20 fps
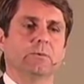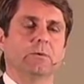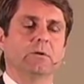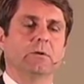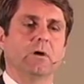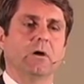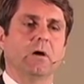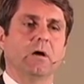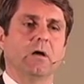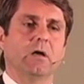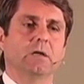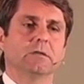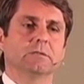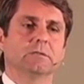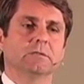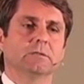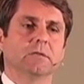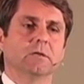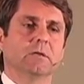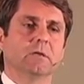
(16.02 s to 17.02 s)
that would
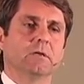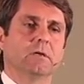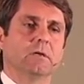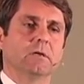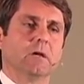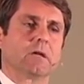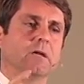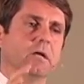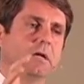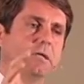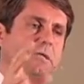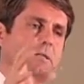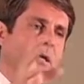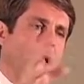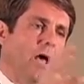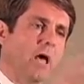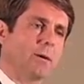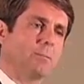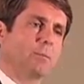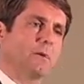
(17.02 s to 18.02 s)
cause an
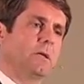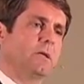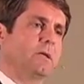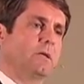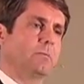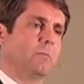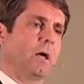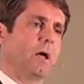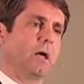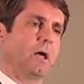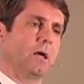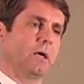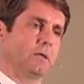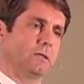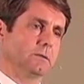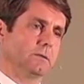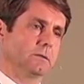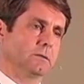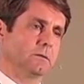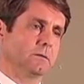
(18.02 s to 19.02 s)
untimely
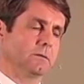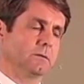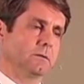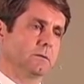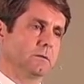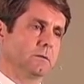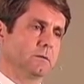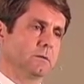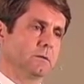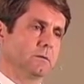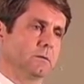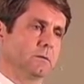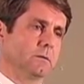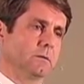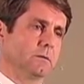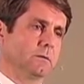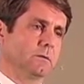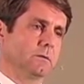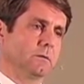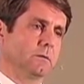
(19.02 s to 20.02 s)
demise?
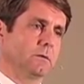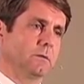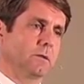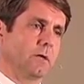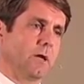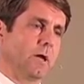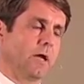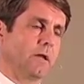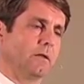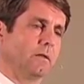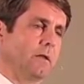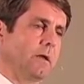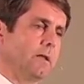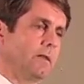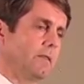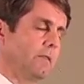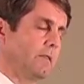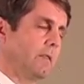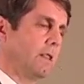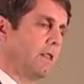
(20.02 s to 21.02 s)

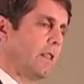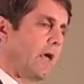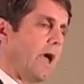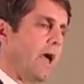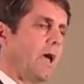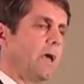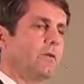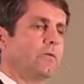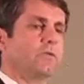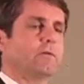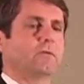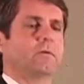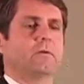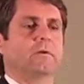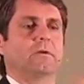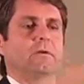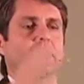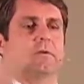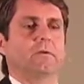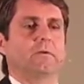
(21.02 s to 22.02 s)
And the last
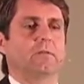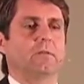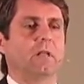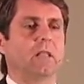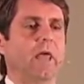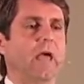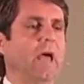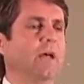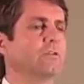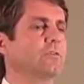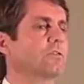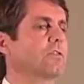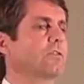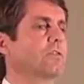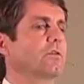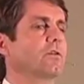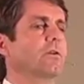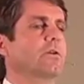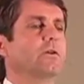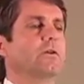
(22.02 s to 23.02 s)

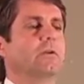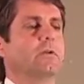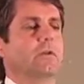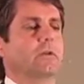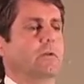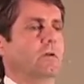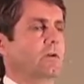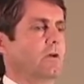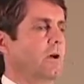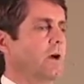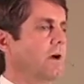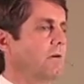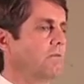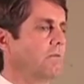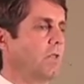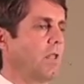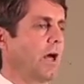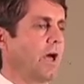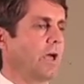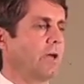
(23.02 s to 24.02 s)
third
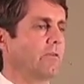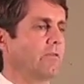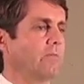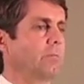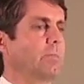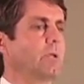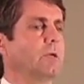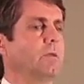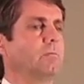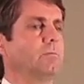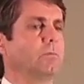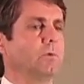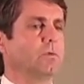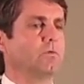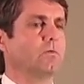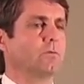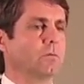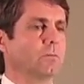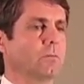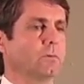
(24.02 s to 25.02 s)
of life being
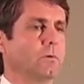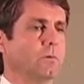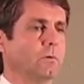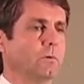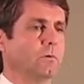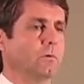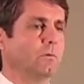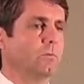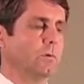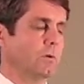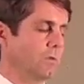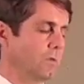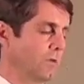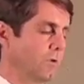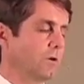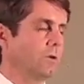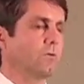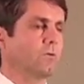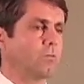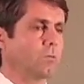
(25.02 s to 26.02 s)
miserable
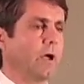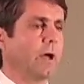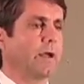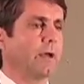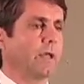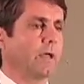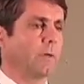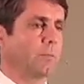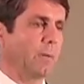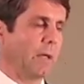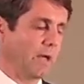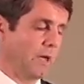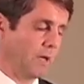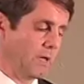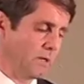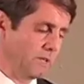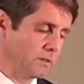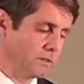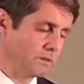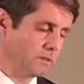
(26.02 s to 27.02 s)
with chronic
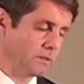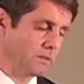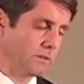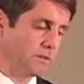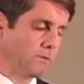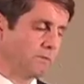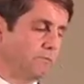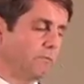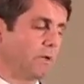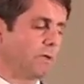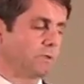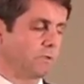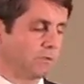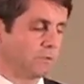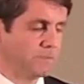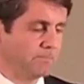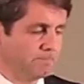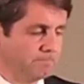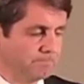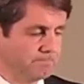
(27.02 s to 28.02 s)
pains and
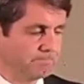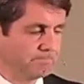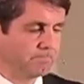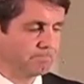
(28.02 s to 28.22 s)
dysfunction.